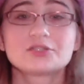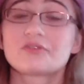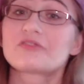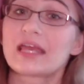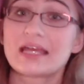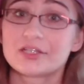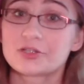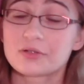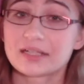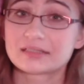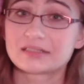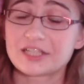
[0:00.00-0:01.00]
they
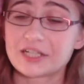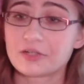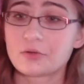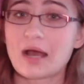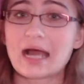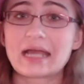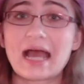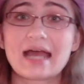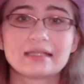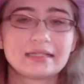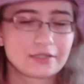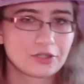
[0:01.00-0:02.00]
interest you, I
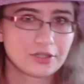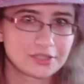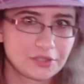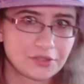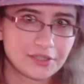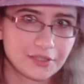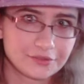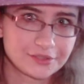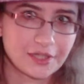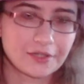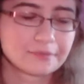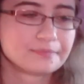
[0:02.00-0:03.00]
highly encourage you to do
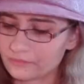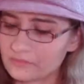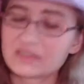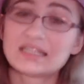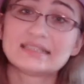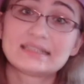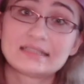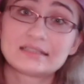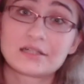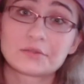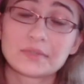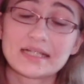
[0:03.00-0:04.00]
so. This is
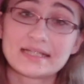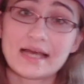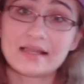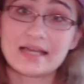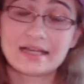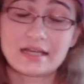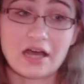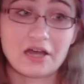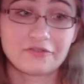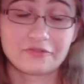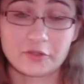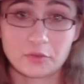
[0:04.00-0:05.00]
a retelling
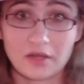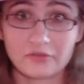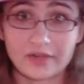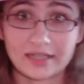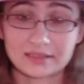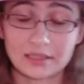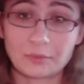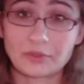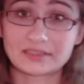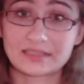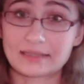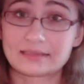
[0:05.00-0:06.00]
of The 12 Dancing
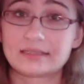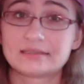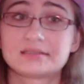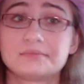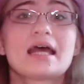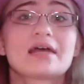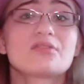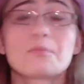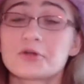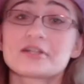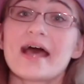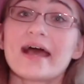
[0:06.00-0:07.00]
Princesses, and the
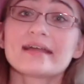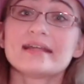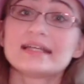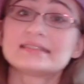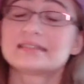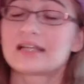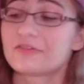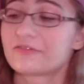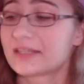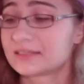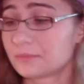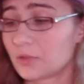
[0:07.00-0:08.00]
protagonist of
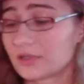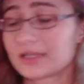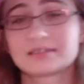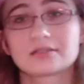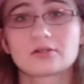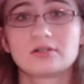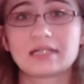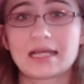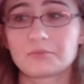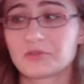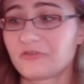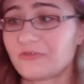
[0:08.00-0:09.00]
this book is a girl
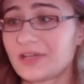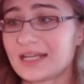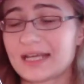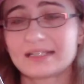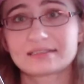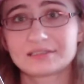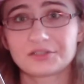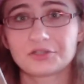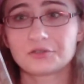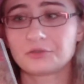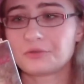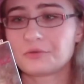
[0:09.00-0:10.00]
named Phoenix
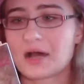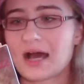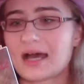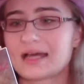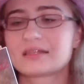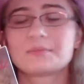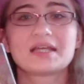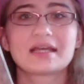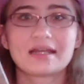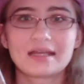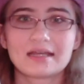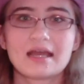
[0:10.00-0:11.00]
who, at the
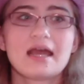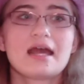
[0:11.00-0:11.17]
beginning,